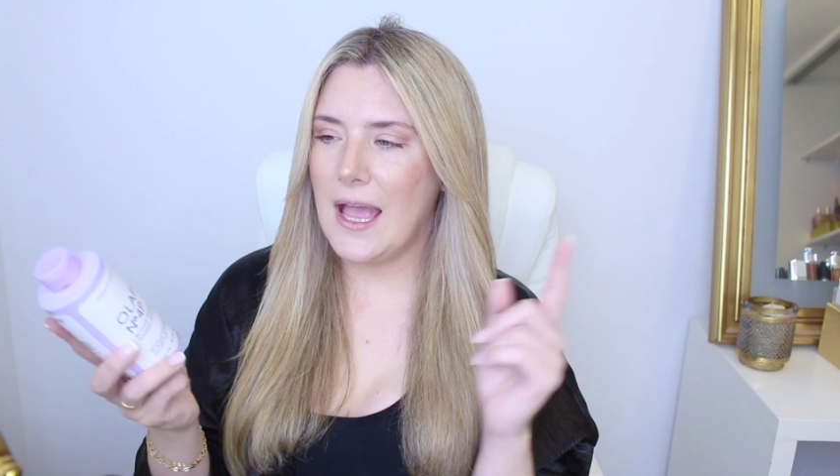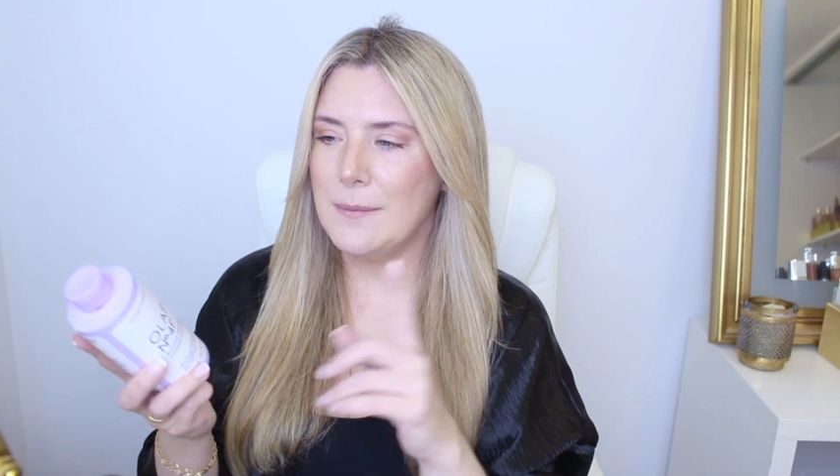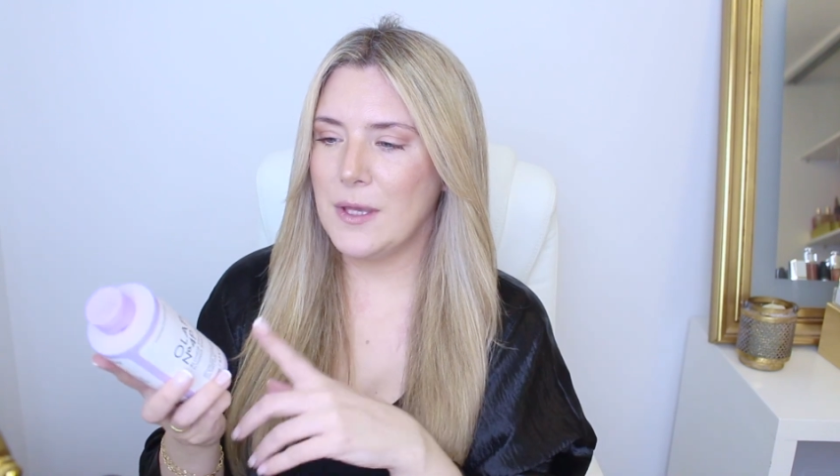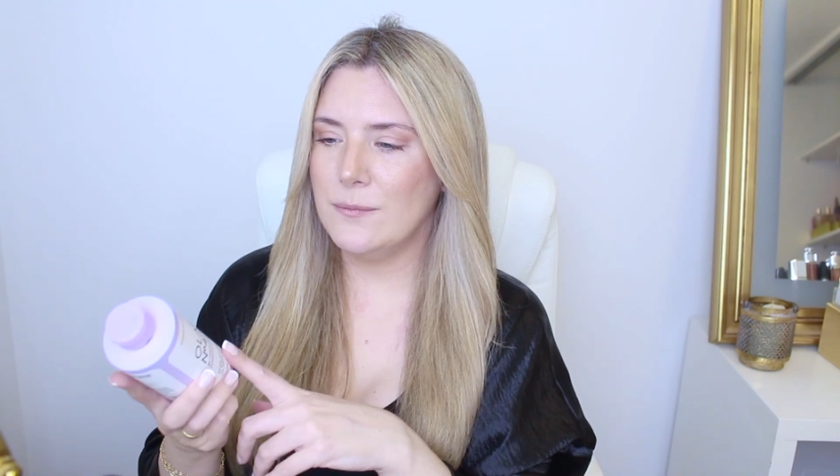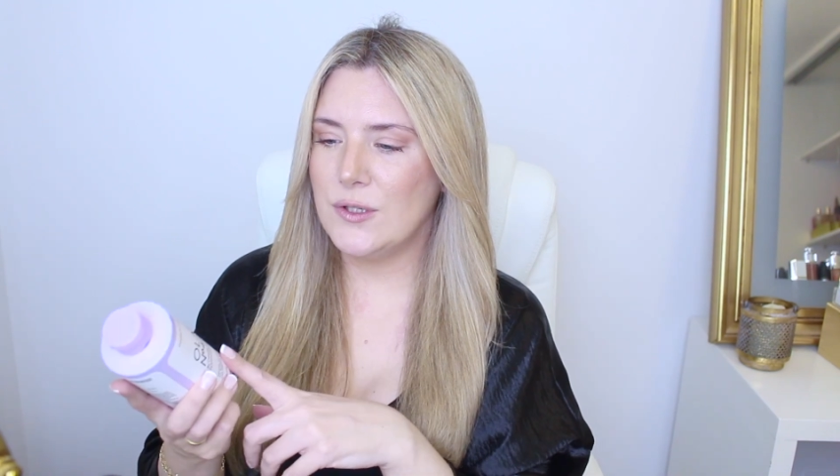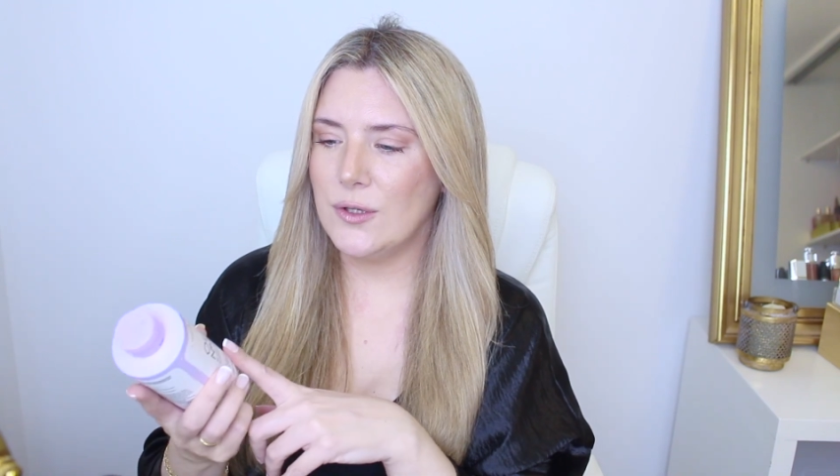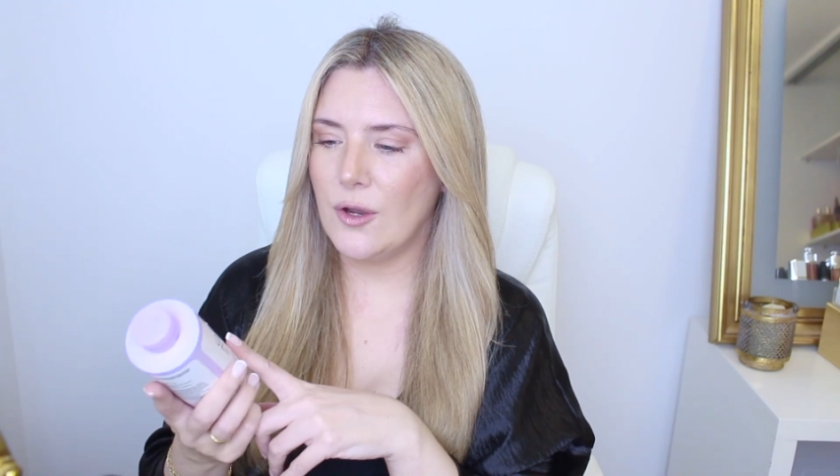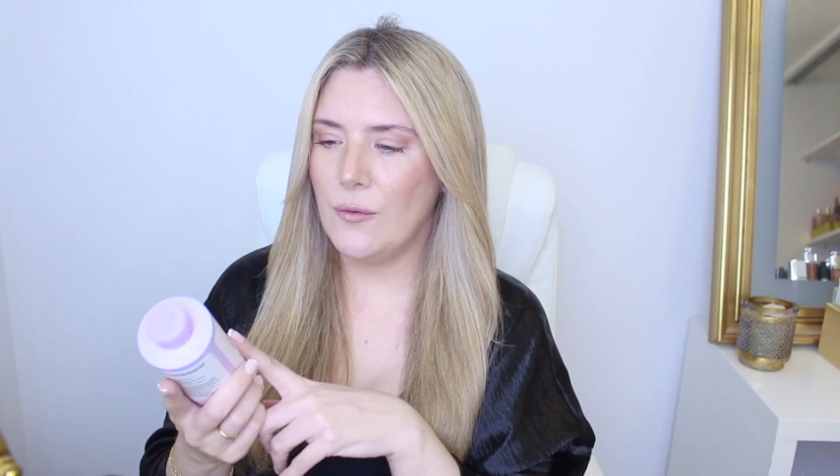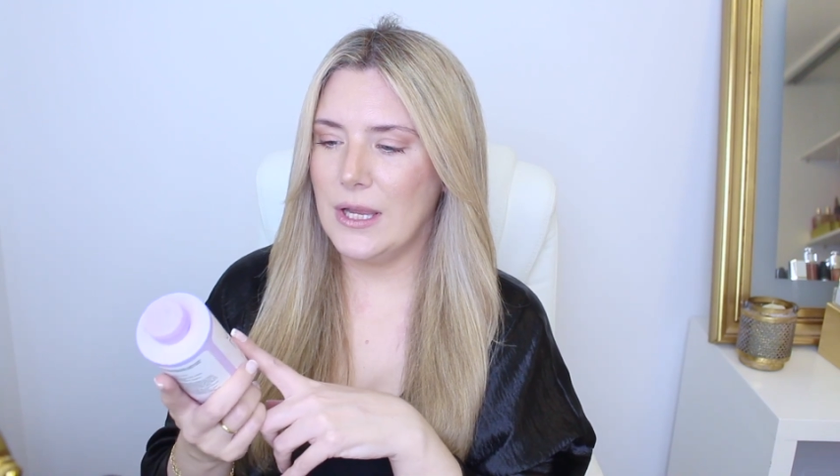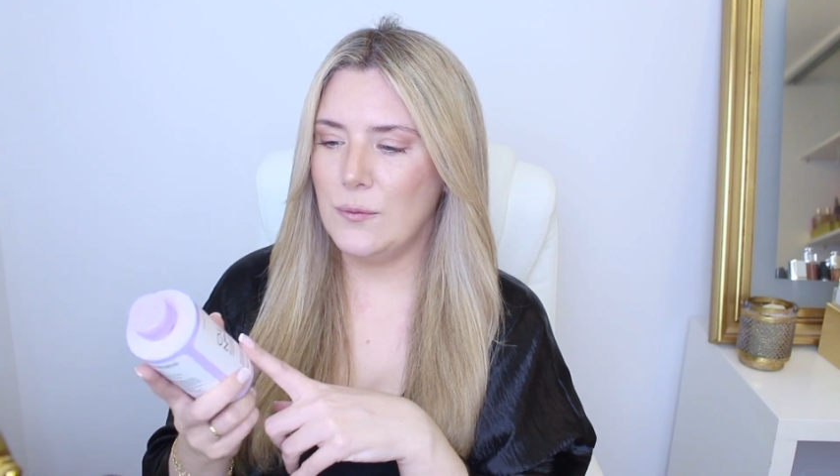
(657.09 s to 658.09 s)
I'm going to
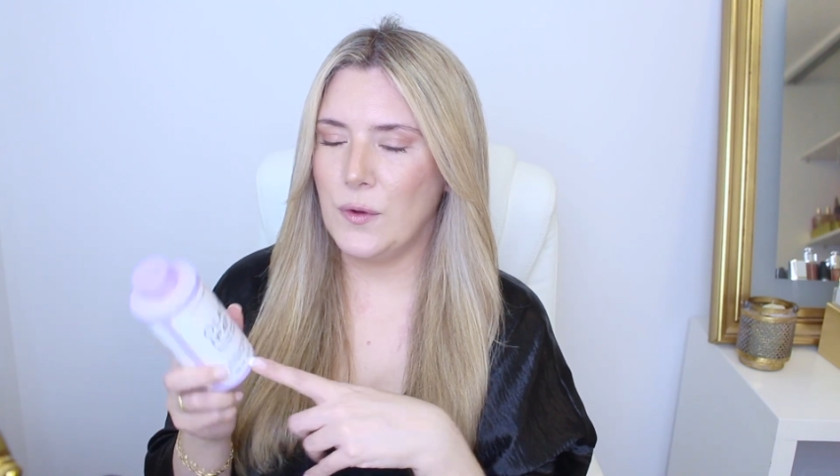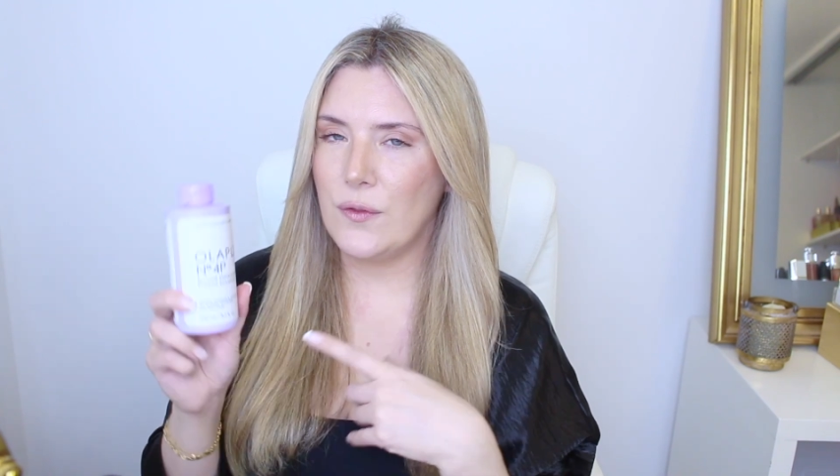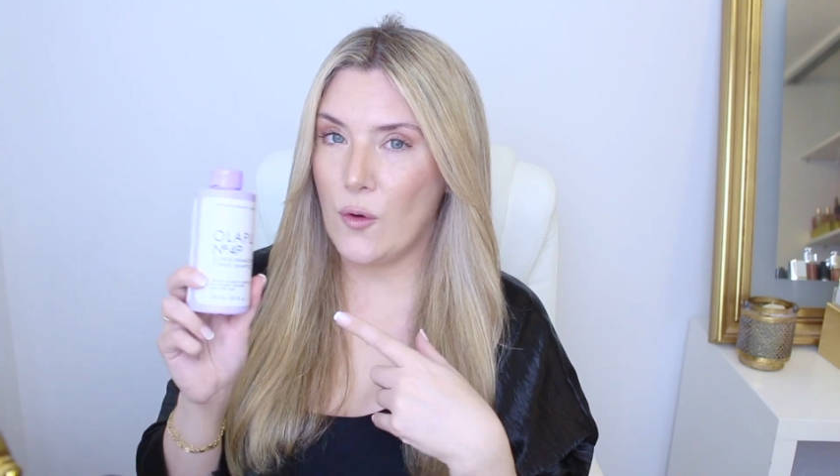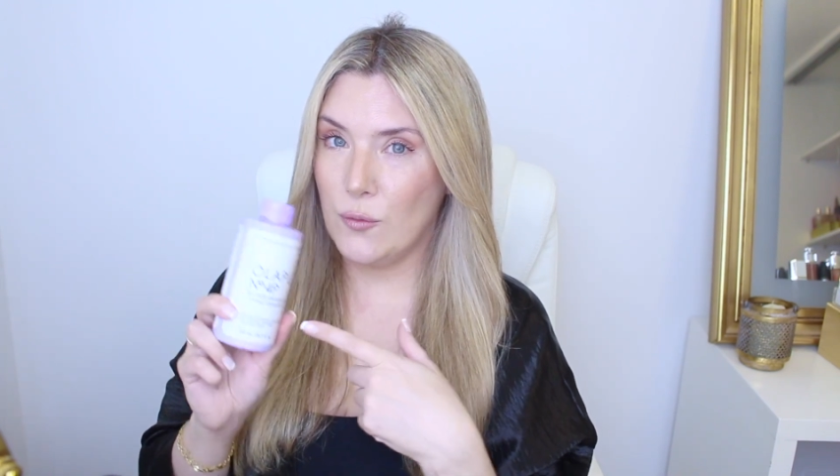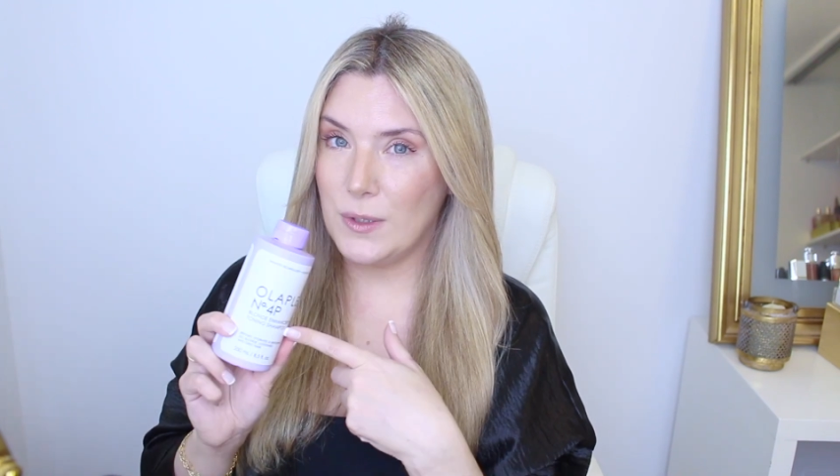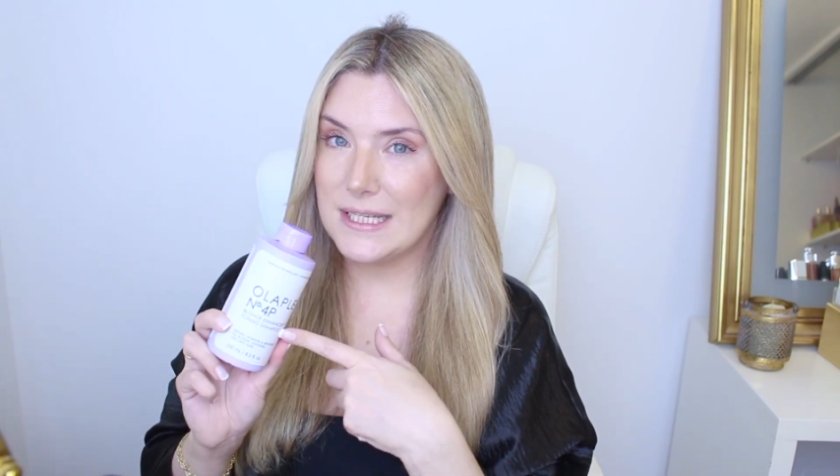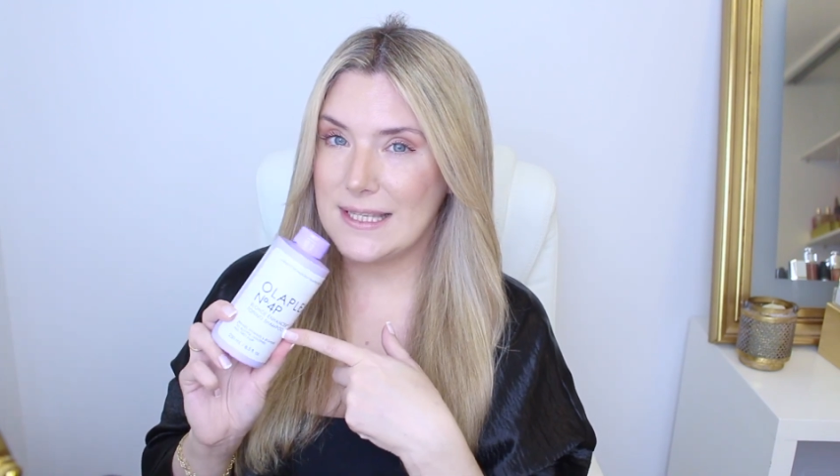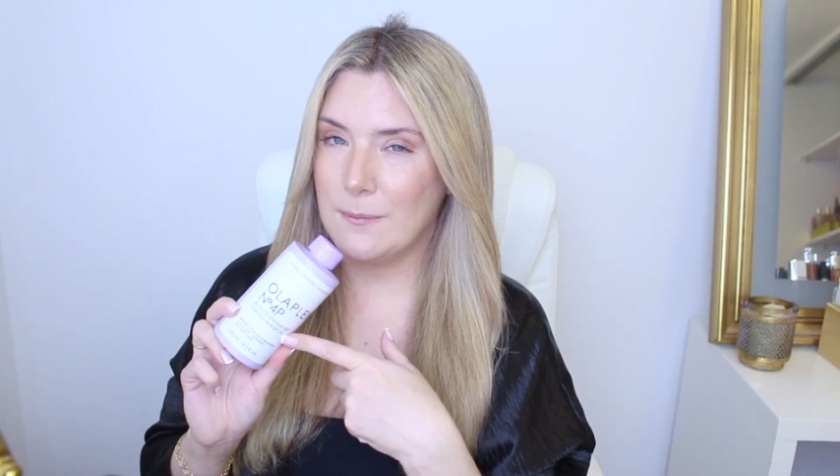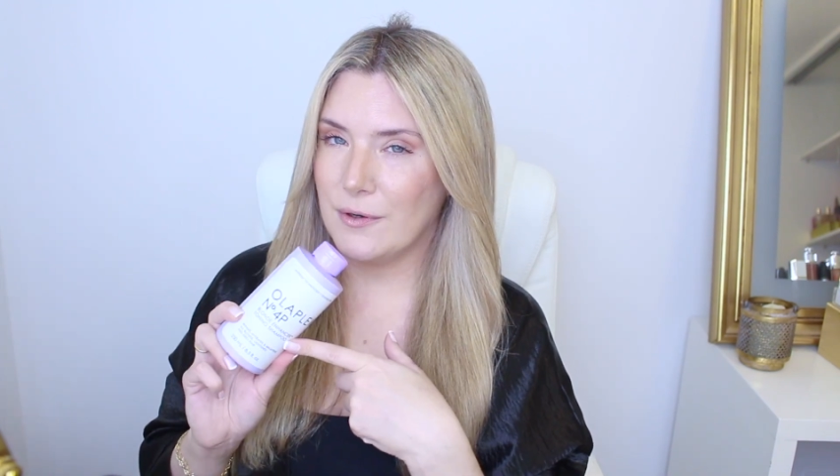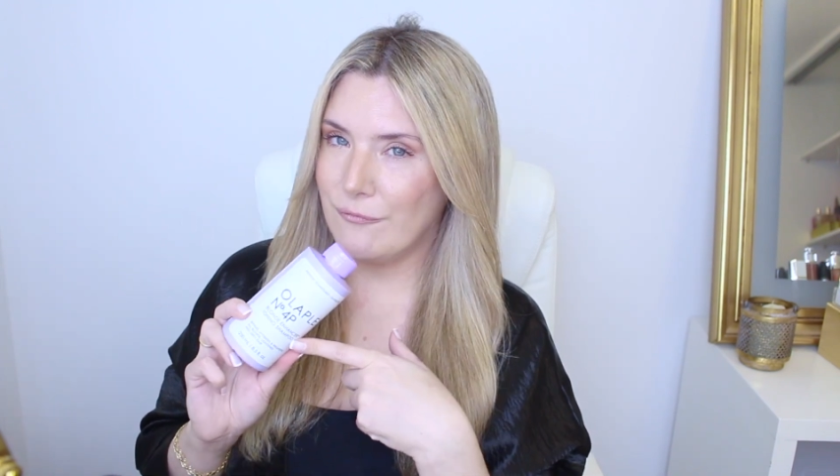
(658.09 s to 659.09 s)
go in with Oplex
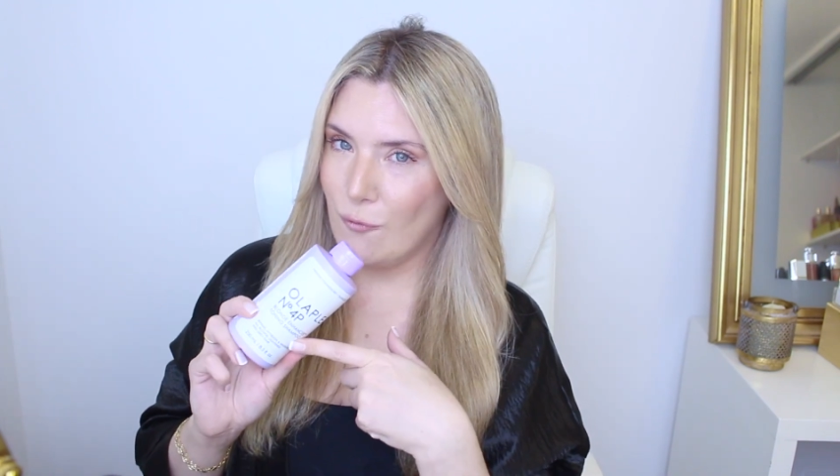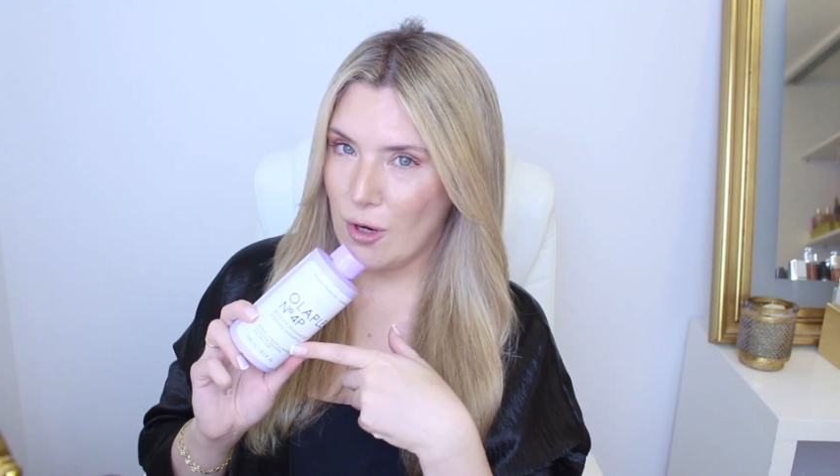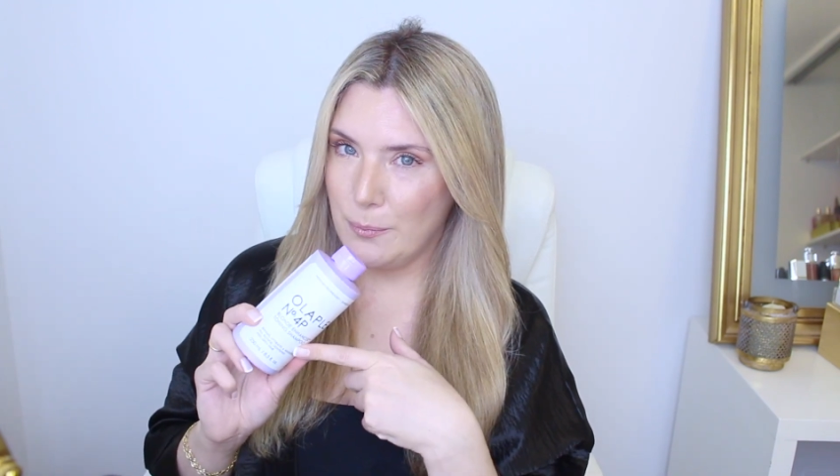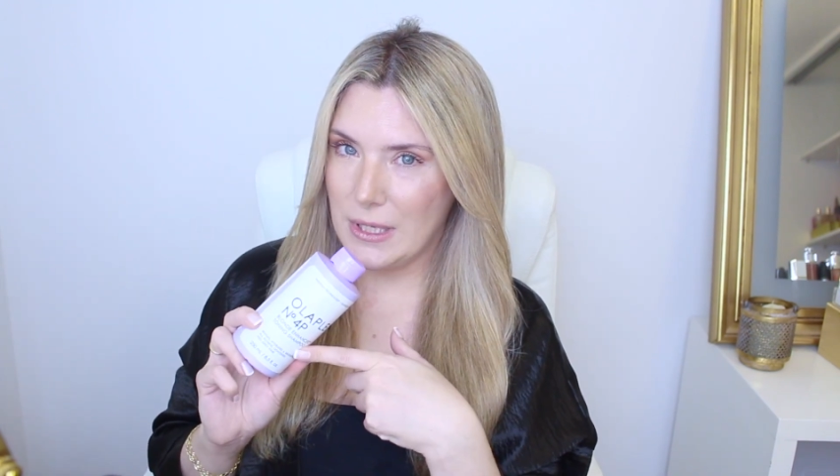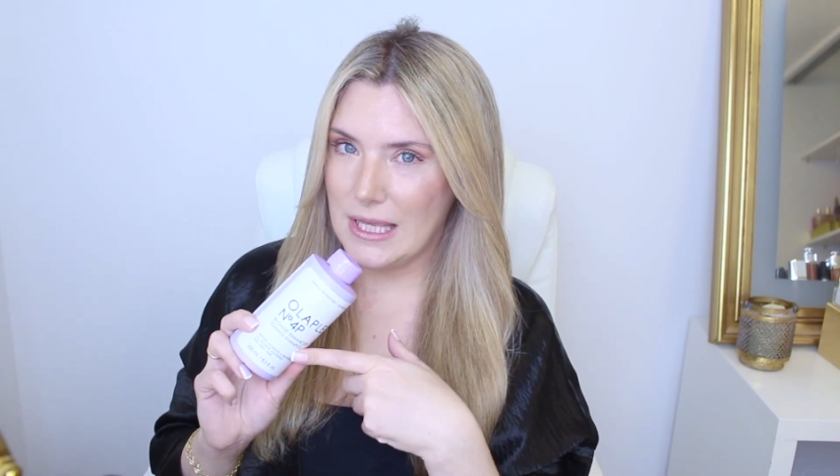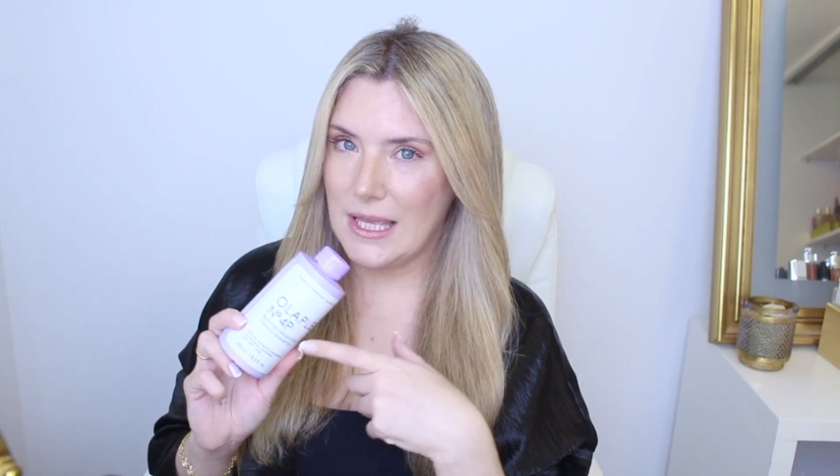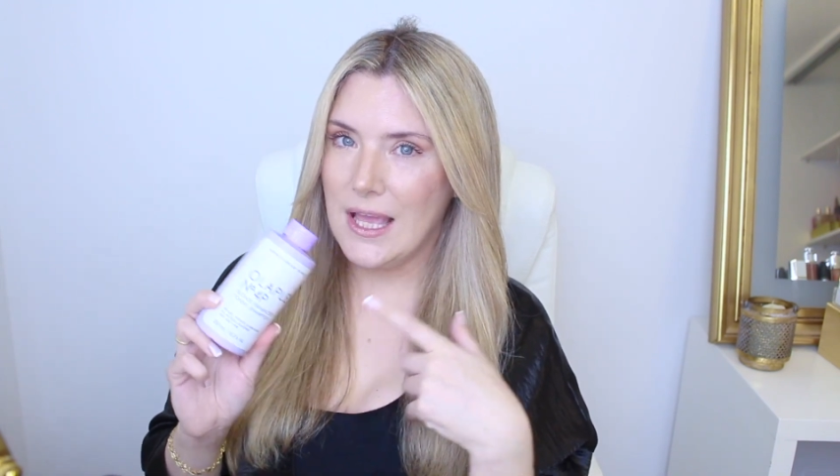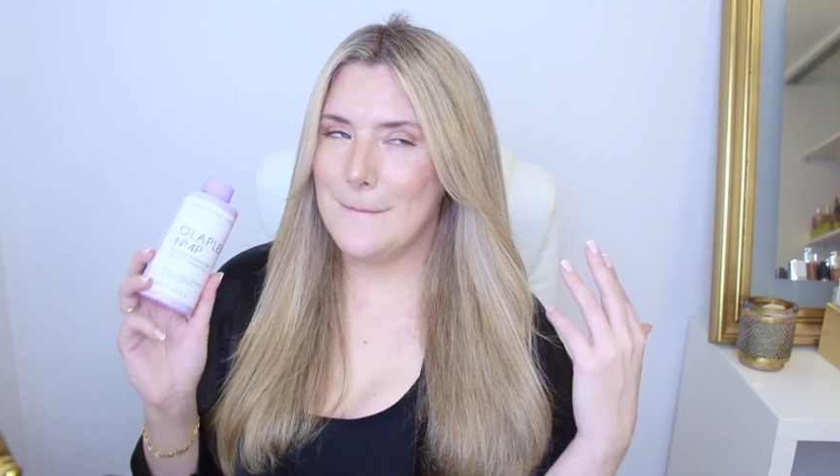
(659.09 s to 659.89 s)
number 4P.